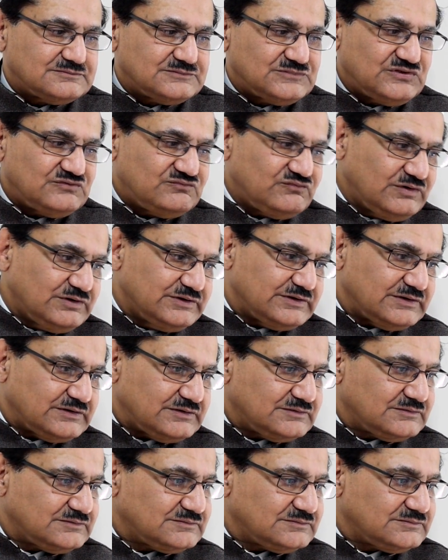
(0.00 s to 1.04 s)
He says, fine.
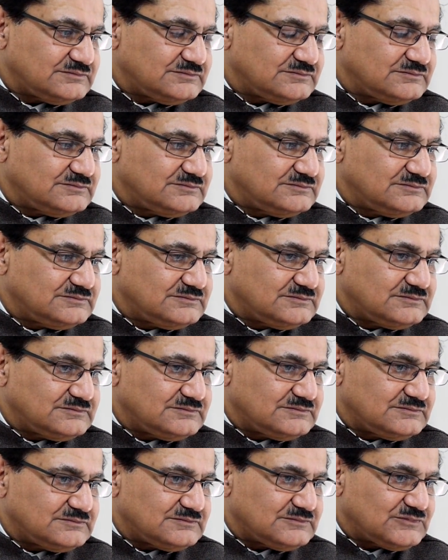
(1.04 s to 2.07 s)

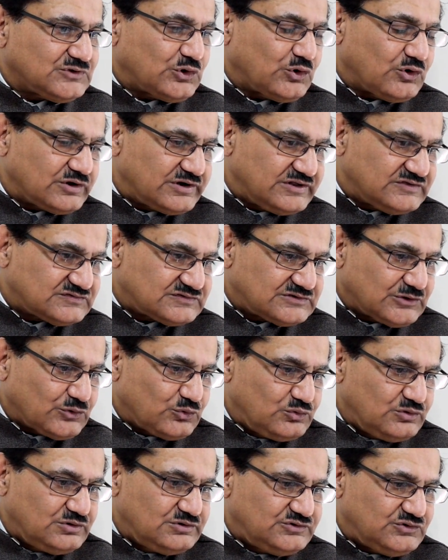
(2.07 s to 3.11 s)
God has
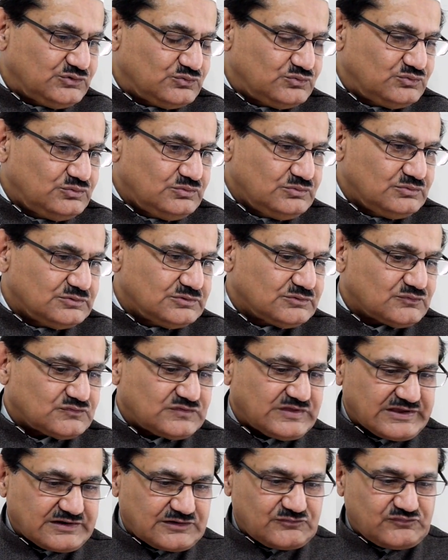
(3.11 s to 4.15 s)
told you to
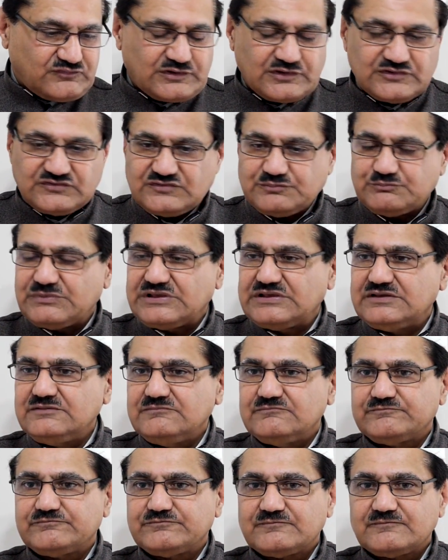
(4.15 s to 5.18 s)
sacrifice
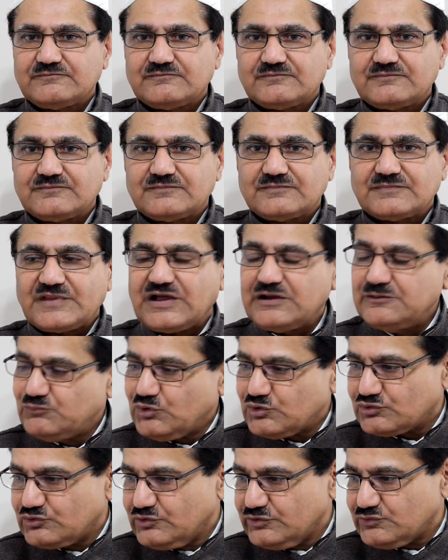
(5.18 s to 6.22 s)
me. I'm
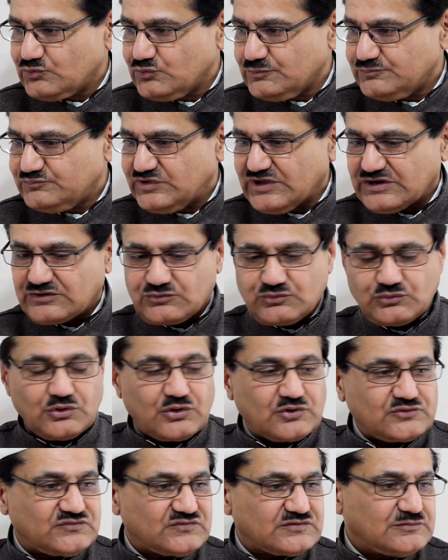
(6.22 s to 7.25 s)
not going to object to
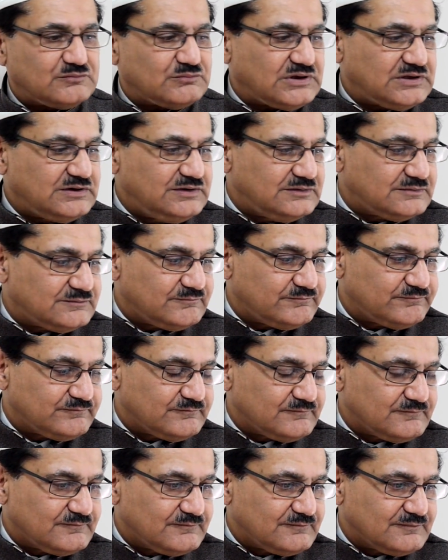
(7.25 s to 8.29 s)
God's command.
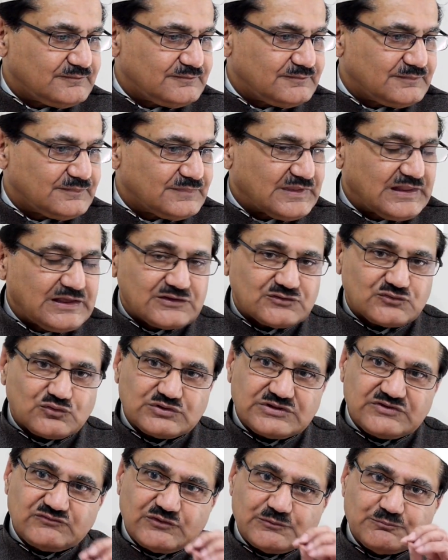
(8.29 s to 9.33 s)
So
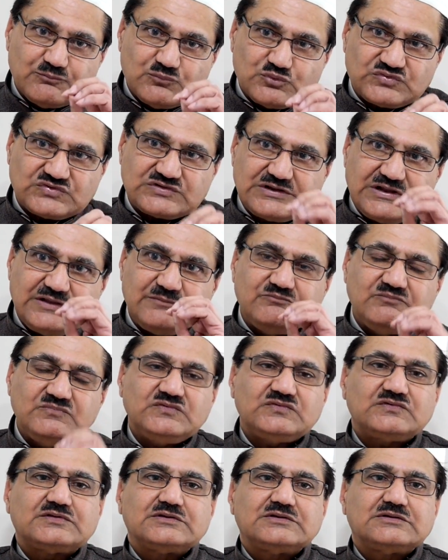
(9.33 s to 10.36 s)
they were
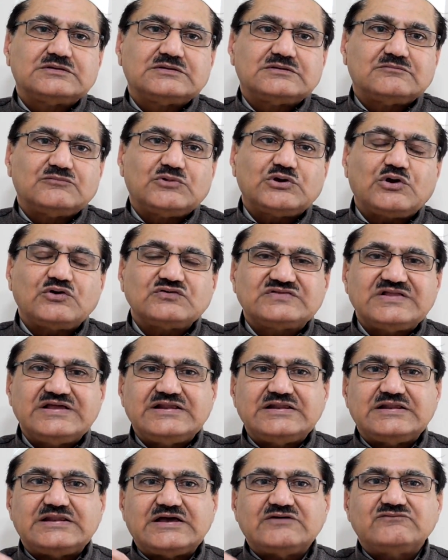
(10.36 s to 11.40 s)
Muslims because they
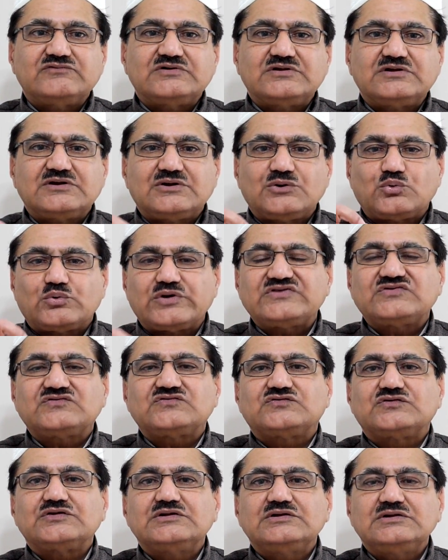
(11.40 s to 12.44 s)
never
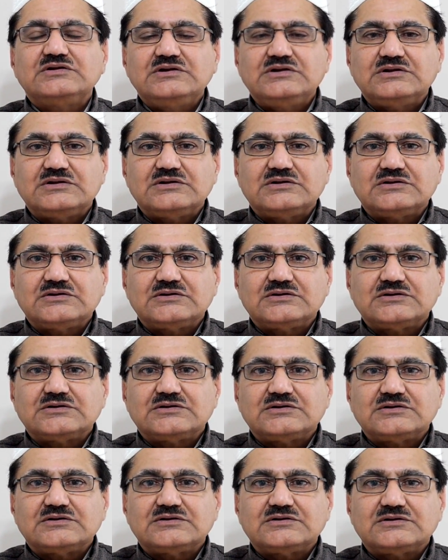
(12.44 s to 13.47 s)
questioned
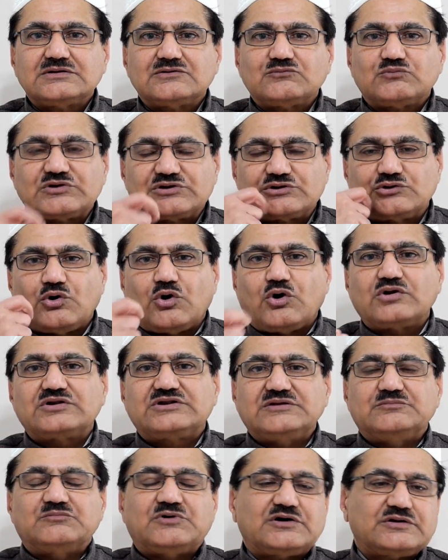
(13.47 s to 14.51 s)
what God
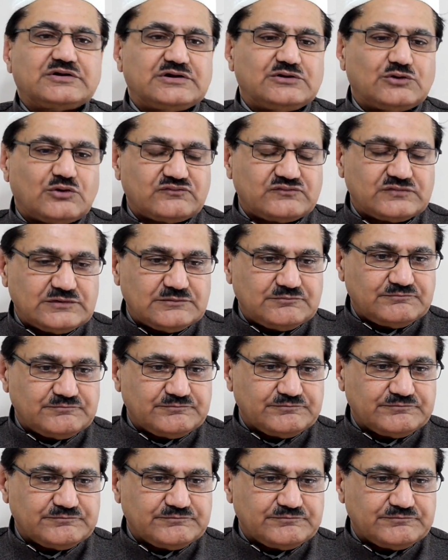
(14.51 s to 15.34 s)
demanded of them.